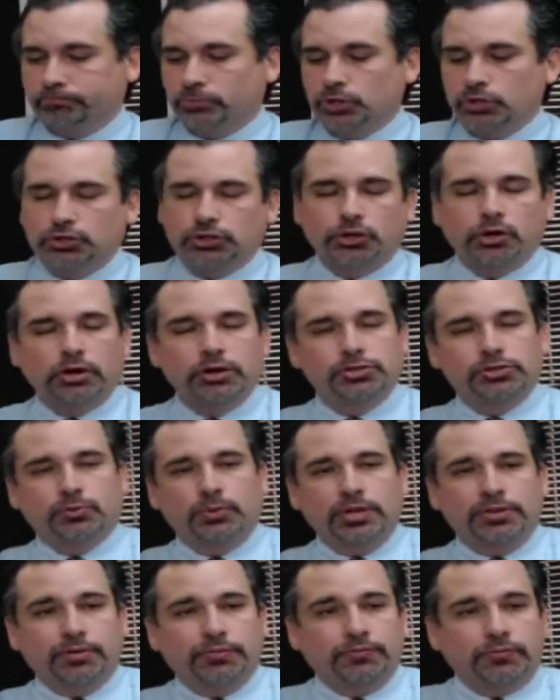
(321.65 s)

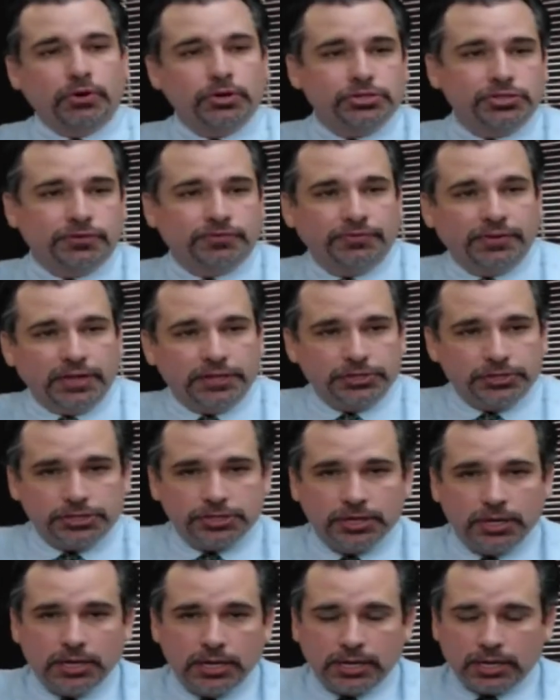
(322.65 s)
charged with the first
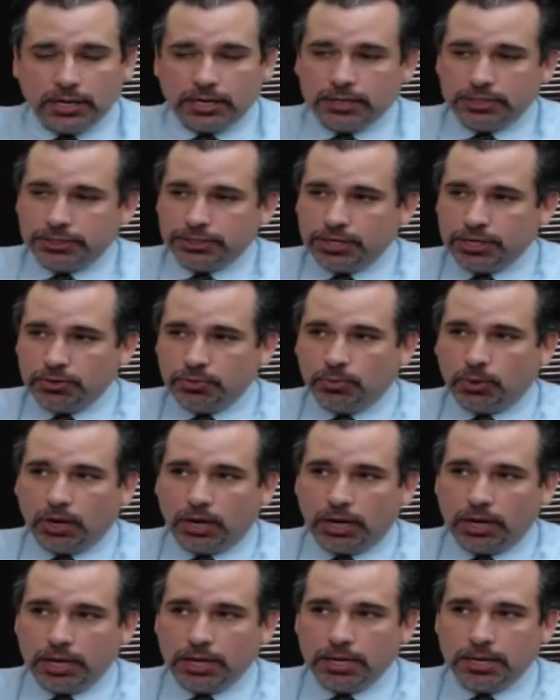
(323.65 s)
offense,
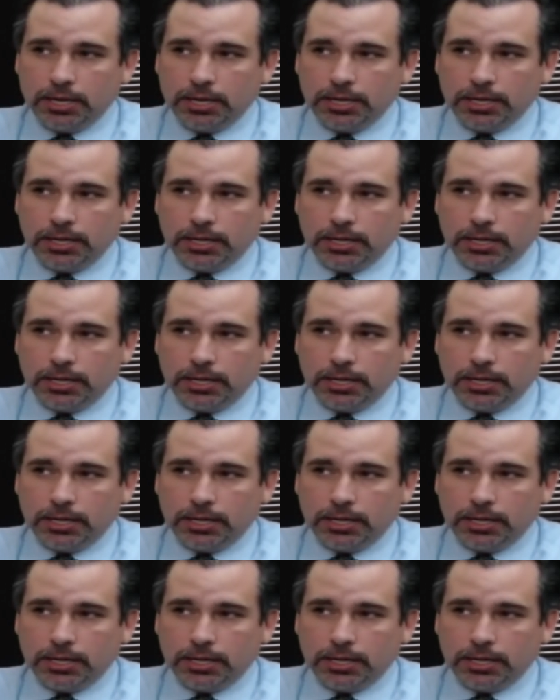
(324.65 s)
DUI,